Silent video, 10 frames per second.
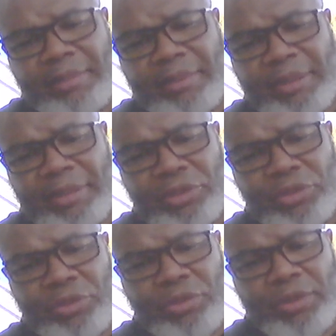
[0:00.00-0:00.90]
bit
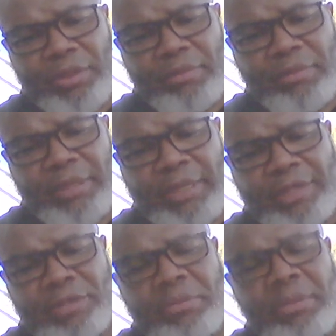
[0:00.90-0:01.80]
destroyed, but
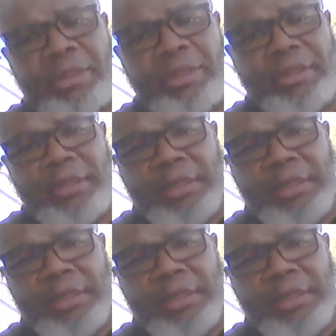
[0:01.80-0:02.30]
not too much.